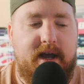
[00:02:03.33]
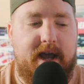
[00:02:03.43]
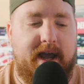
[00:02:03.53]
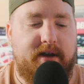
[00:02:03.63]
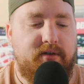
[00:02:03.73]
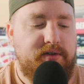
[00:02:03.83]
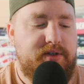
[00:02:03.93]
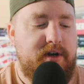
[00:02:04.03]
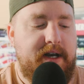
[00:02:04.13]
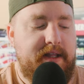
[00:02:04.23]
angles
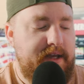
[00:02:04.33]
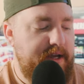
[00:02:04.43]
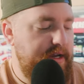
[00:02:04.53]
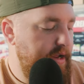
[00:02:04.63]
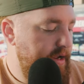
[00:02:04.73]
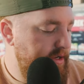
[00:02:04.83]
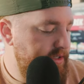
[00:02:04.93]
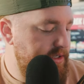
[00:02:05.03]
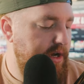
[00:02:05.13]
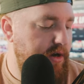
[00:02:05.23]
or anything.
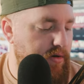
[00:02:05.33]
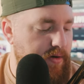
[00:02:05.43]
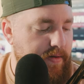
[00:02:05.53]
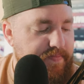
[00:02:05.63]
So